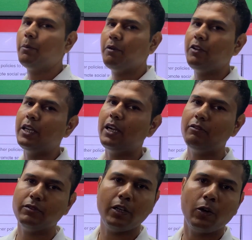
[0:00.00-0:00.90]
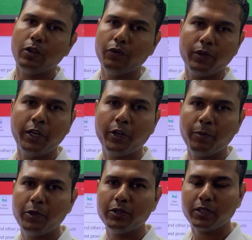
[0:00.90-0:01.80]
mein we have a lot of
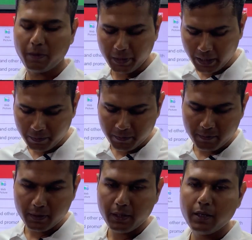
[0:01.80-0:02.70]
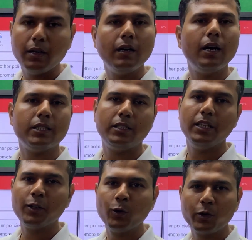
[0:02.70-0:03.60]
entrepreneurs coming up. Ashneer
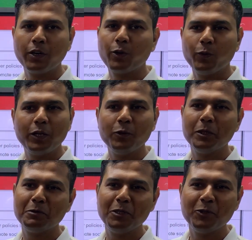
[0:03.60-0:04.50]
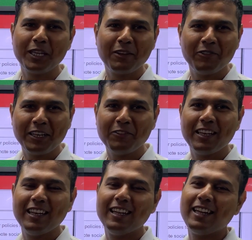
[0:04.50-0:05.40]
Grover, you must be knowing him very
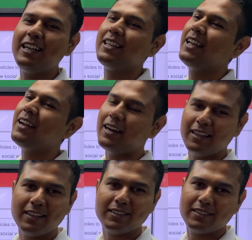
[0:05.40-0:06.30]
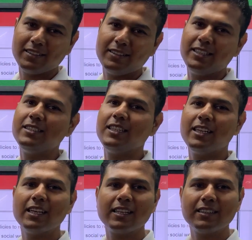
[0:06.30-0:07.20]
well, right? There are others. Just
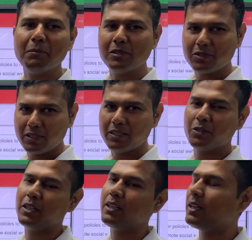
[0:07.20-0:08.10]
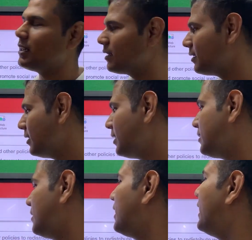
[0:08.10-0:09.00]
taking an example so that you can relate.
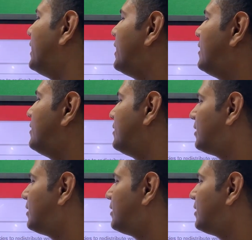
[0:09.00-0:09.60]
So the idea is